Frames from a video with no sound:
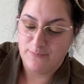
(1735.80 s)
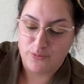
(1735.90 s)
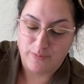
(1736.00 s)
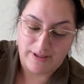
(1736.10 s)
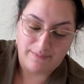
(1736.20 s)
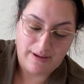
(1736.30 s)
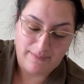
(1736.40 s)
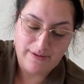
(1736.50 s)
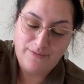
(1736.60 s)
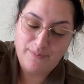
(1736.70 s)
ruby.
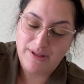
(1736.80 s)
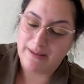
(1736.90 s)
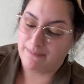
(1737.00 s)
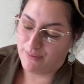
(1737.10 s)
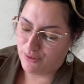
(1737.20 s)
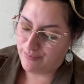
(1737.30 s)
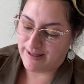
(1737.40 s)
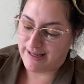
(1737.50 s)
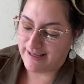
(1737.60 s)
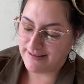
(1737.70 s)
Maybe if you put the bulb
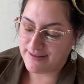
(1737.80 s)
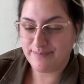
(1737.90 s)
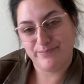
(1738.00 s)
in it,